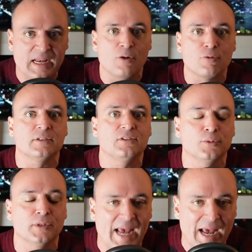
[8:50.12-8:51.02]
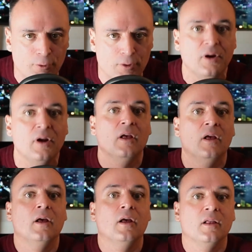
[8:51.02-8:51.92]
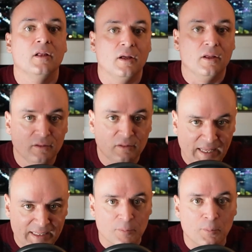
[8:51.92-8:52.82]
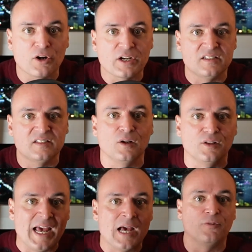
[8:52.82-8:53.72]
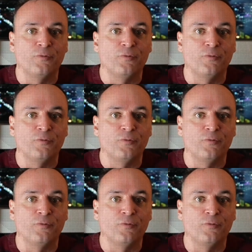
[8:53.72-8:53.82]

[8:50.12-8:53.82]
an hour to an hour, let the market settle down